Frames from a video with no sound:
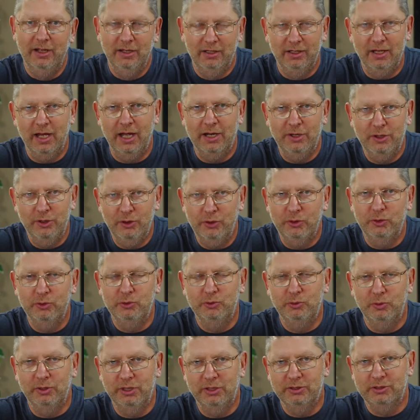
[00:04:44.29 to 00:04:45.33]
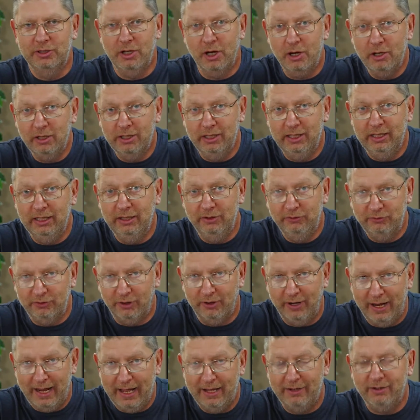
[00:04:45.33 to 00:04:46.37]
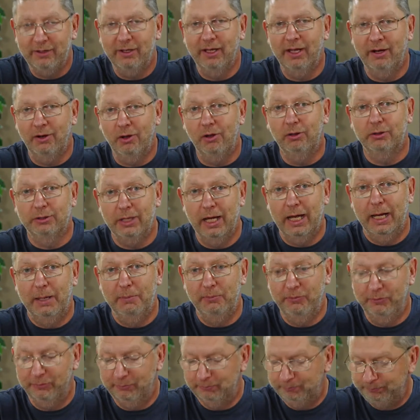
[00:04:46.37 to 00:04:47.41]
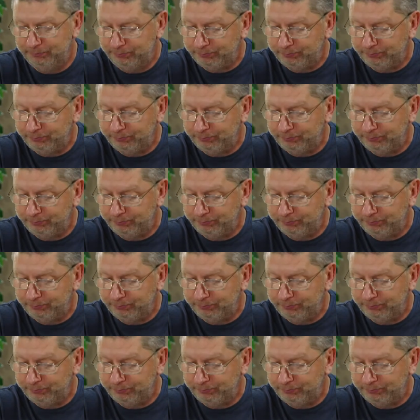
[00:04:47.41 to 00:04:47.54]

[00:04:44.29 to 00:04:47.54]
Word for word: God knows where his car keys are at at all times.